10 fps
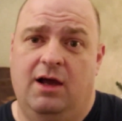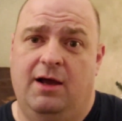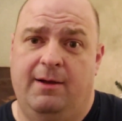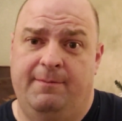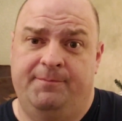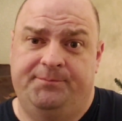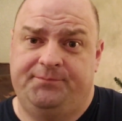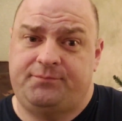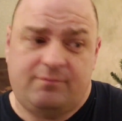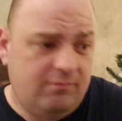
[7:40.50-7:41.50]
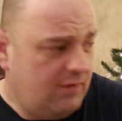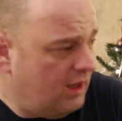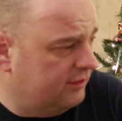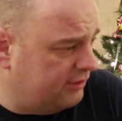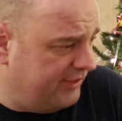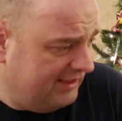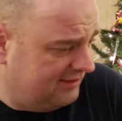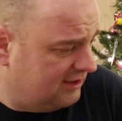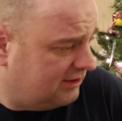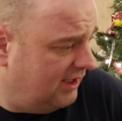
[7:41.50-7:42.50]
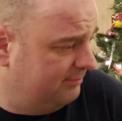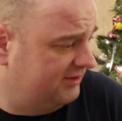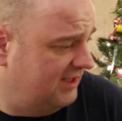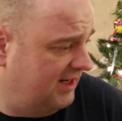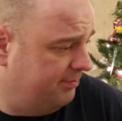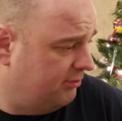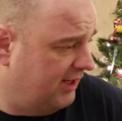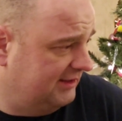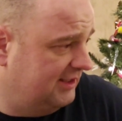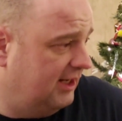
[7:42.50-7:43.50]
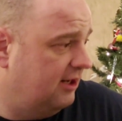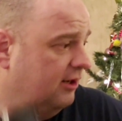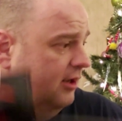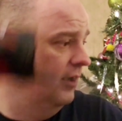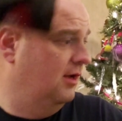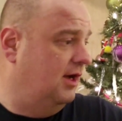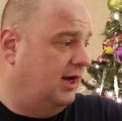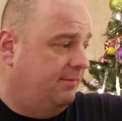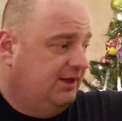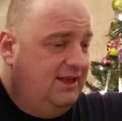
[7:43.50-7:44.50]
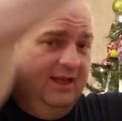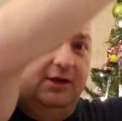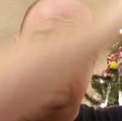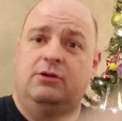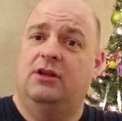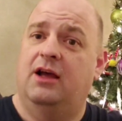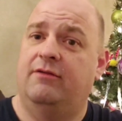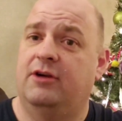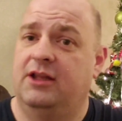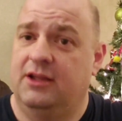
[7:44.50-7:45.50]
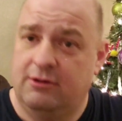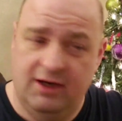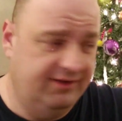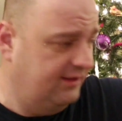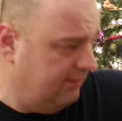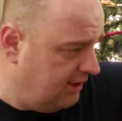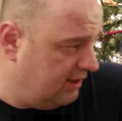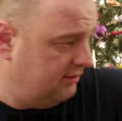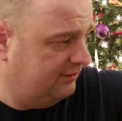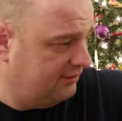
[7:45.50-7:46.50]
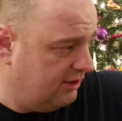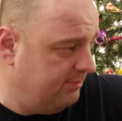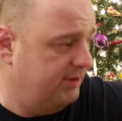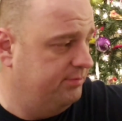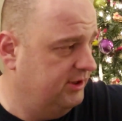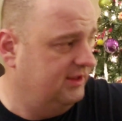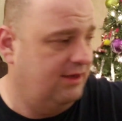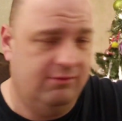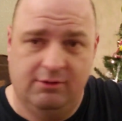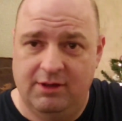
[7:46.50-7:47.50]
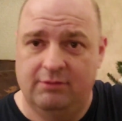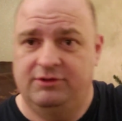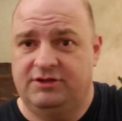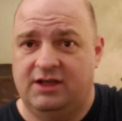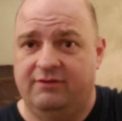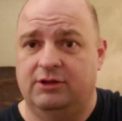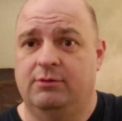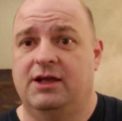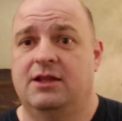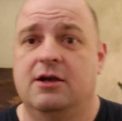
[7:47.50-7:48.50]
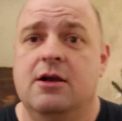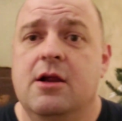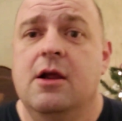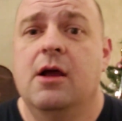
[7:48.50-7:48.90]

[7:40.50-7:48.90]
So that's the club setup right there. Again, no glove or anything crazy. And sorry about putting that one away. It was just kind of in the way there.